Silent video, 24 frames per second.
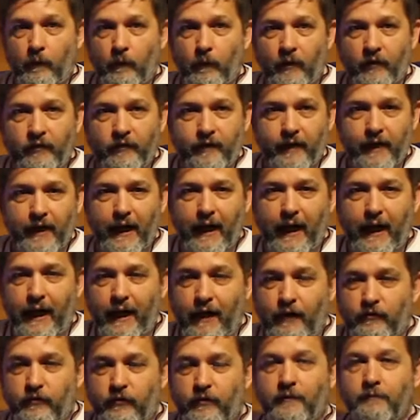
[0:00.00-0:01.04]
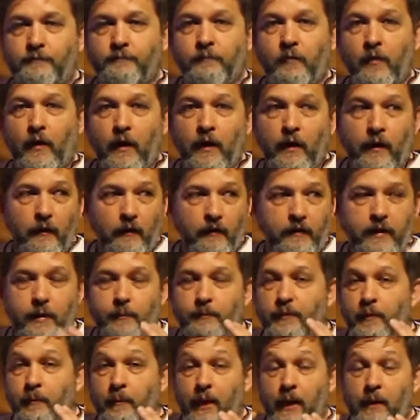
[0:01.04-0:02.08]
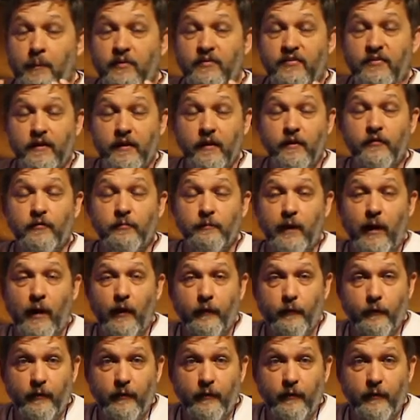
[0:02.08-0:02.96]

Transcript: once they hatch. He'll keep the babies in his mouth